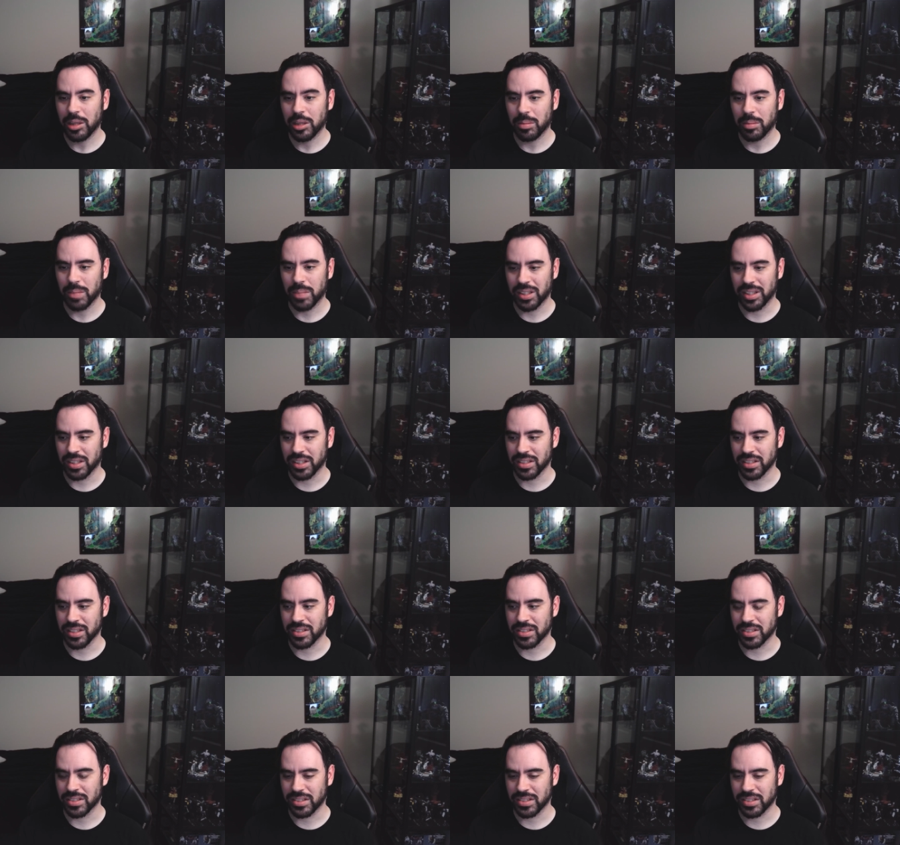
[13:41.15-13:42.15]

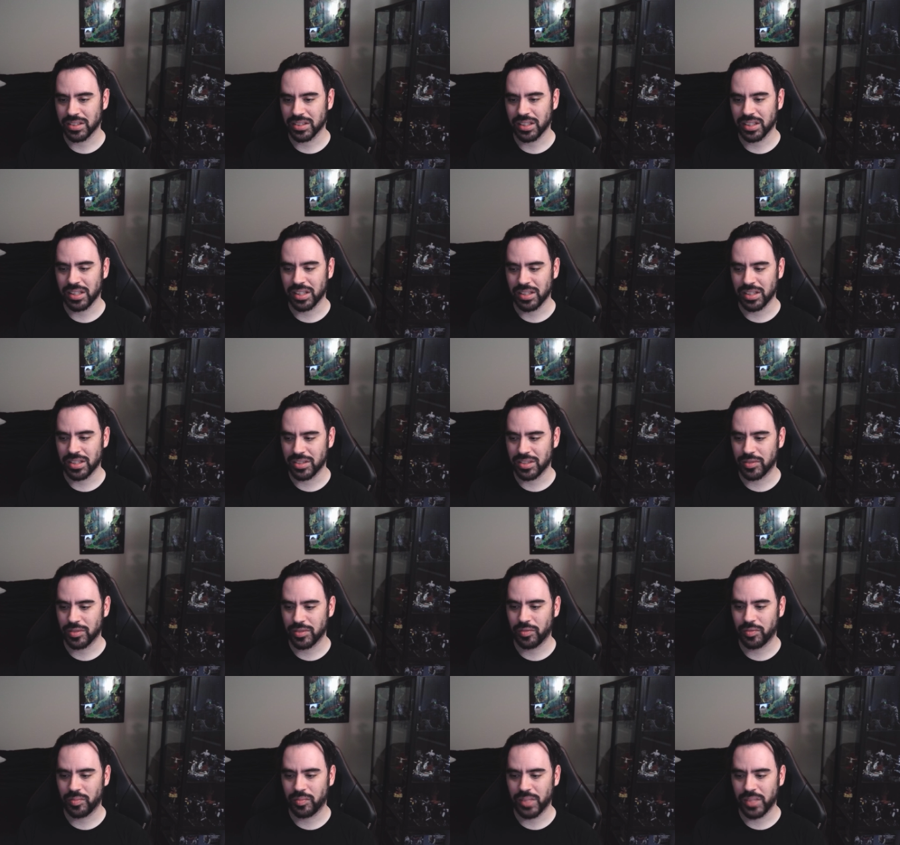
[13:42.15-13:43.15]
because it's
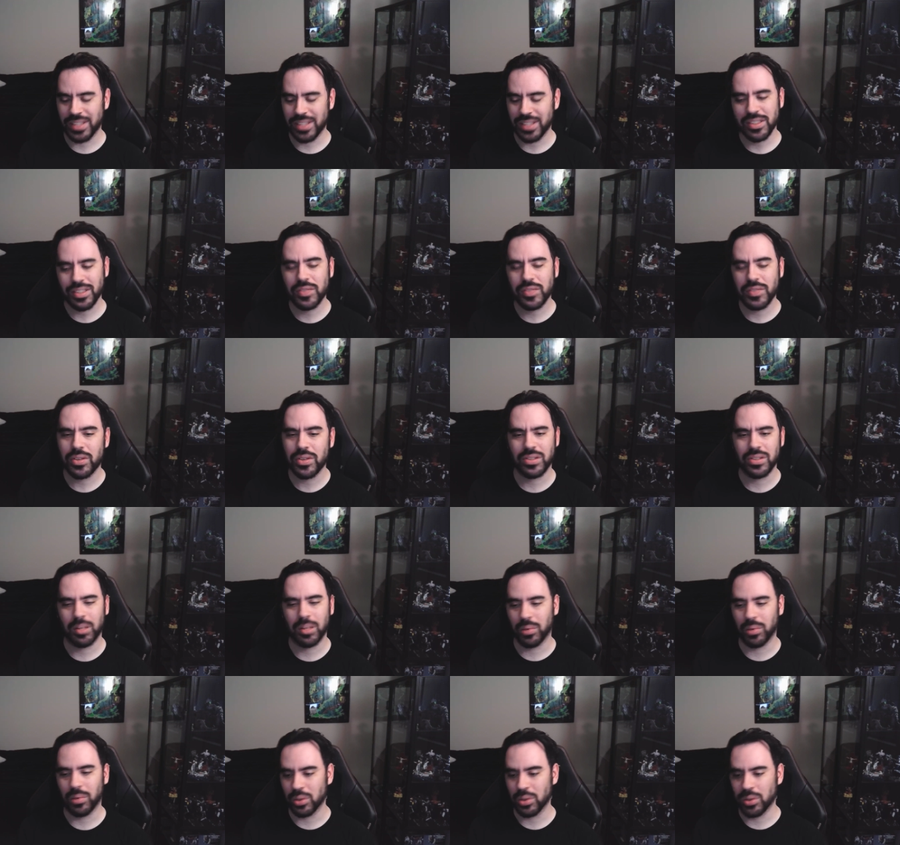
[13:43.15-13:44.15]
this is for
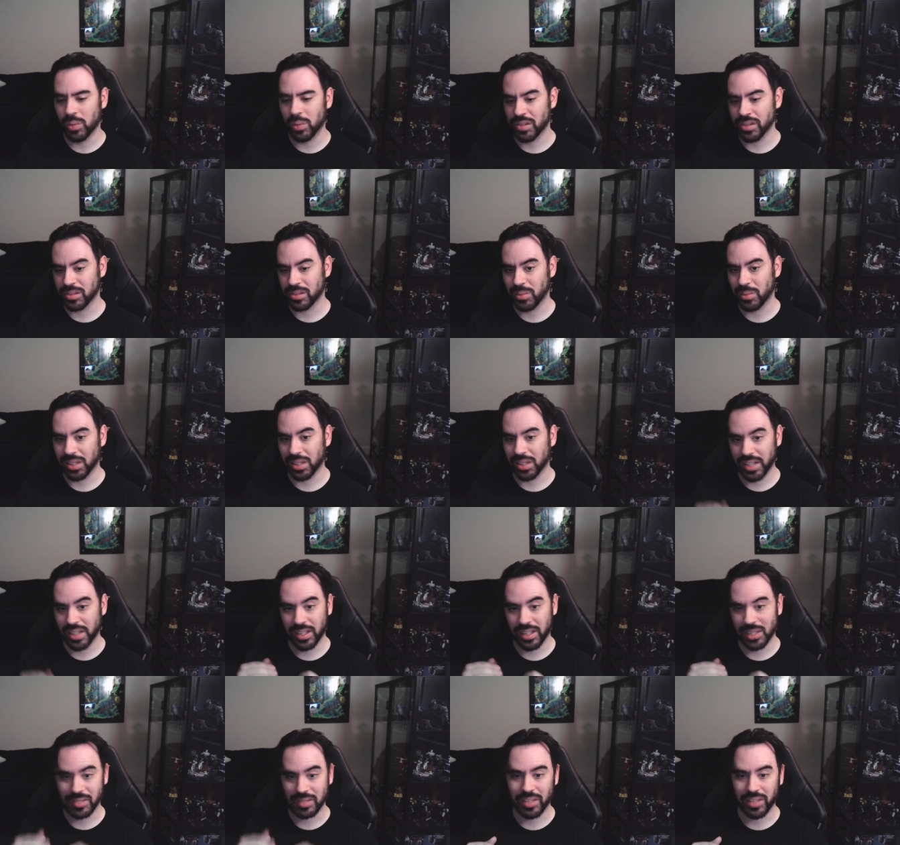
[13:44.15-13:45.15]
someone who wants to really
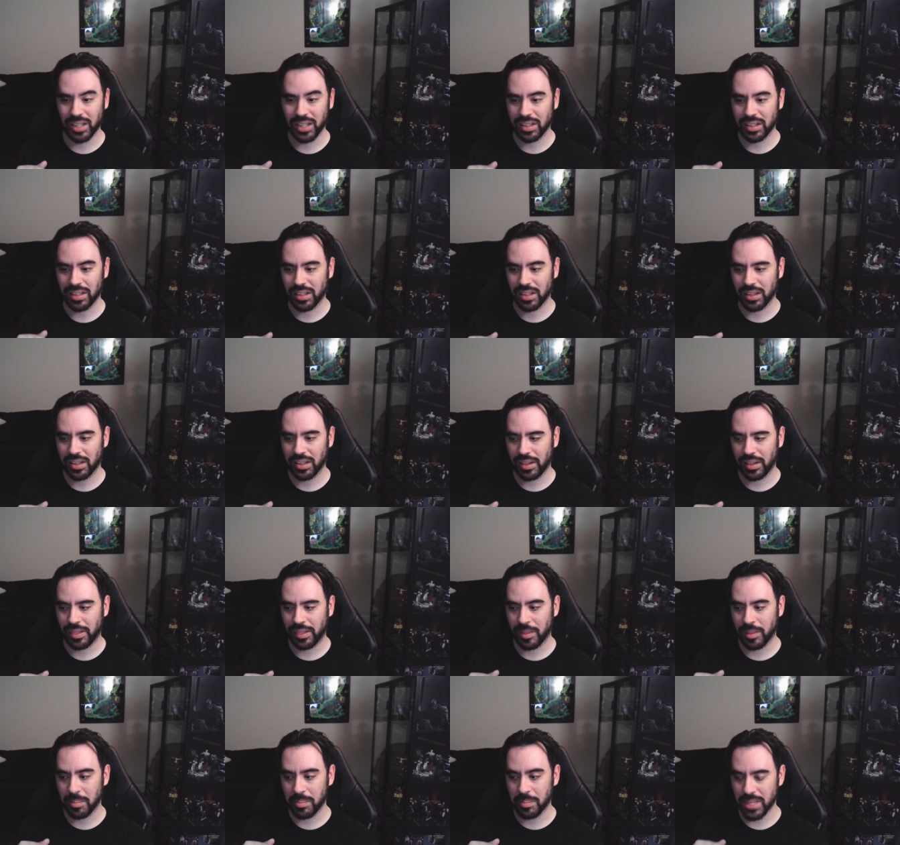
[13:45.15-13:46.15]
elevate
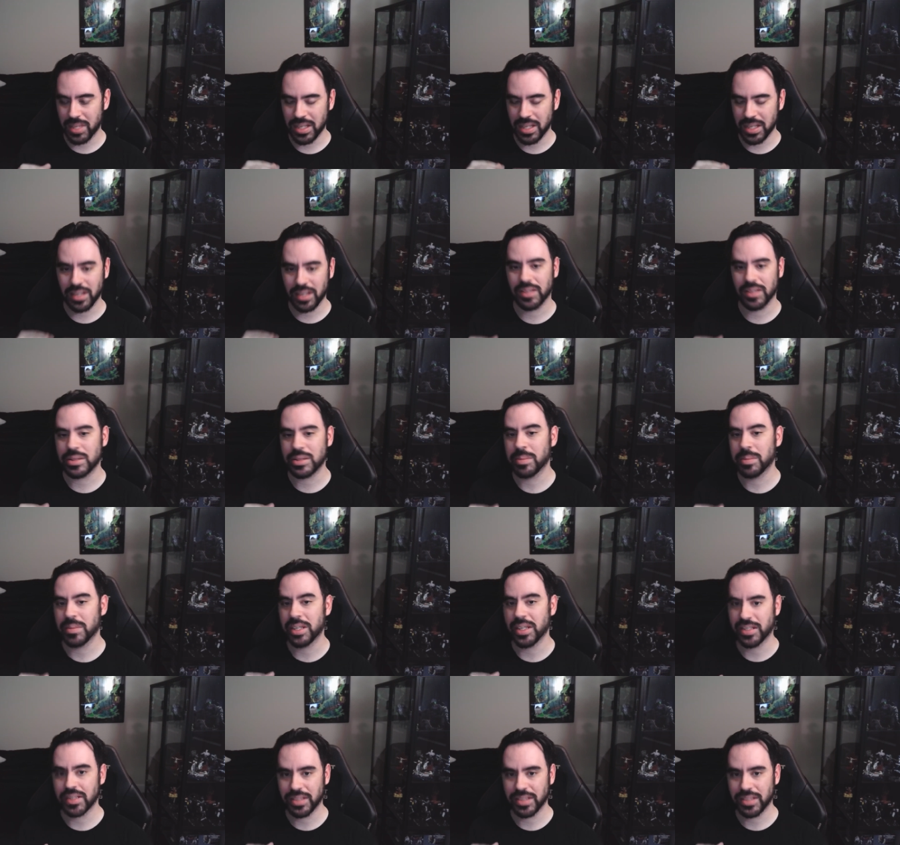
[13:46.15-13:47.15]
the media
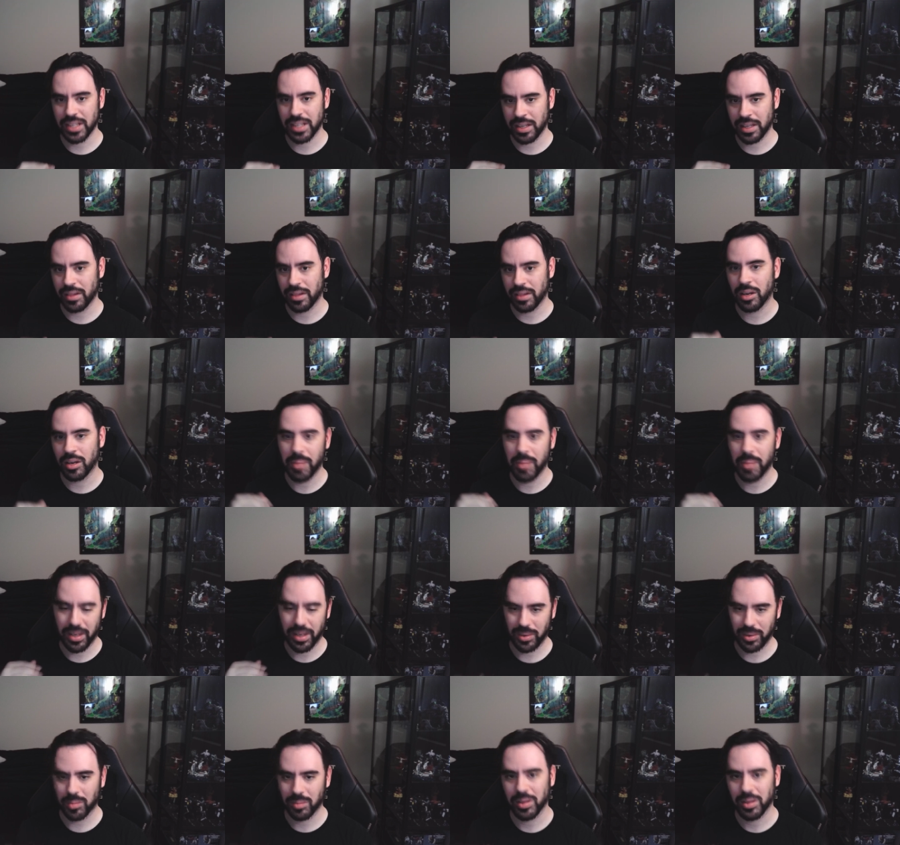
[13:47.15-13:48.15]
space in their
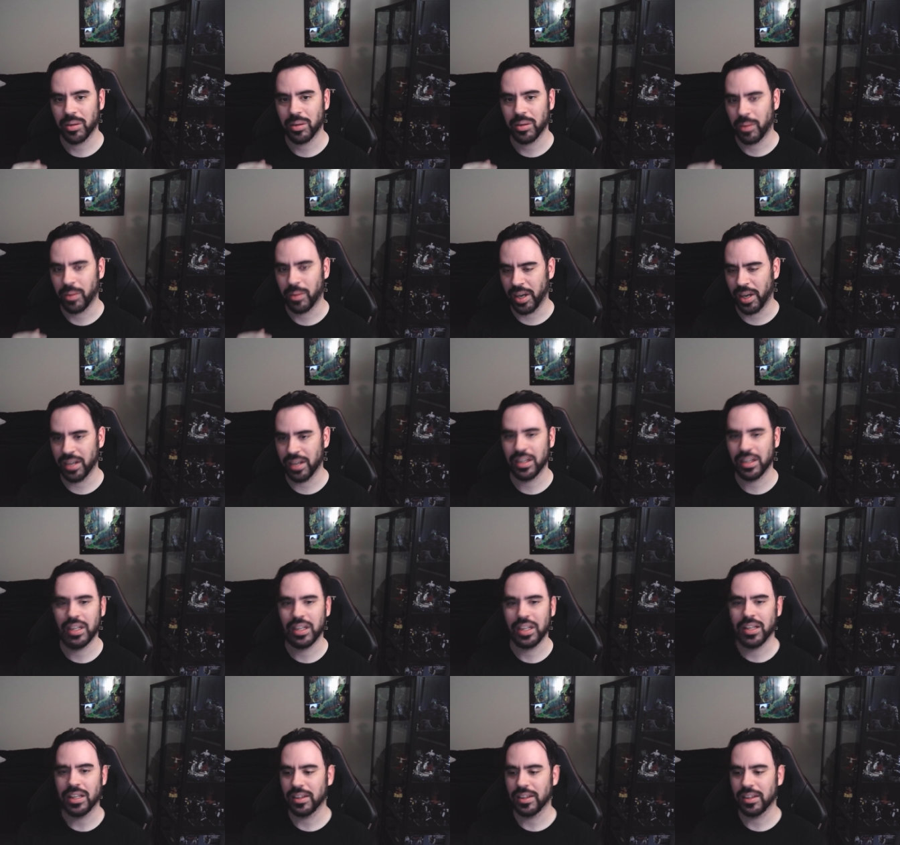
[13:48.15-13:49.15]
bedroom, right?
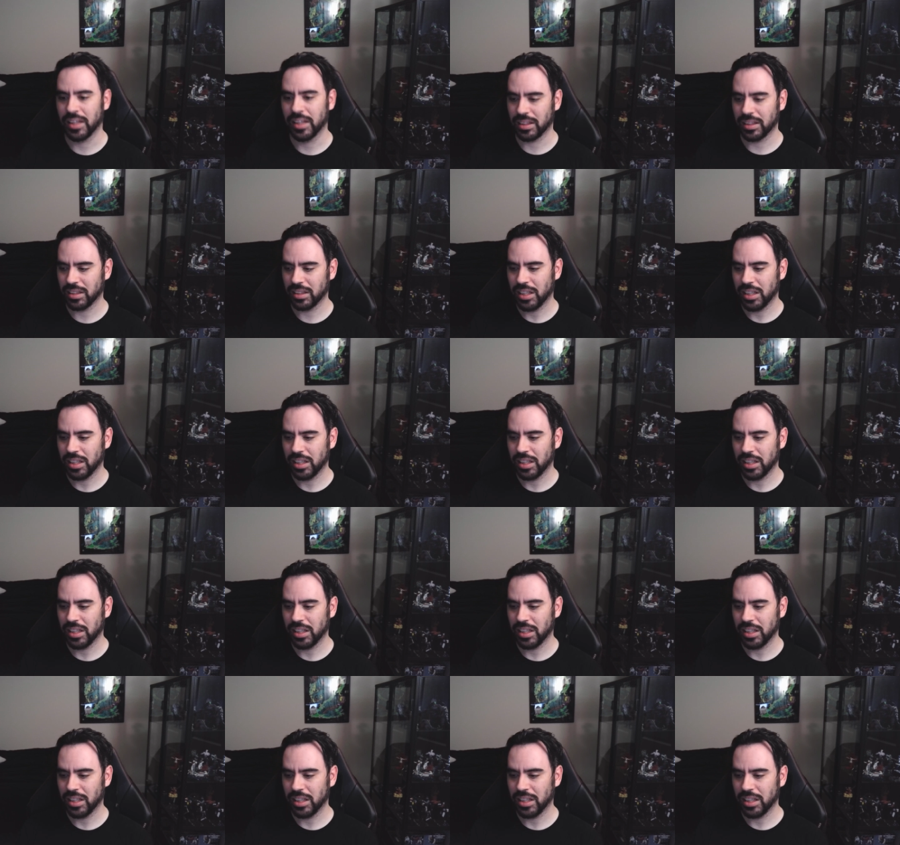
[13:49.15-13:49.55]
Like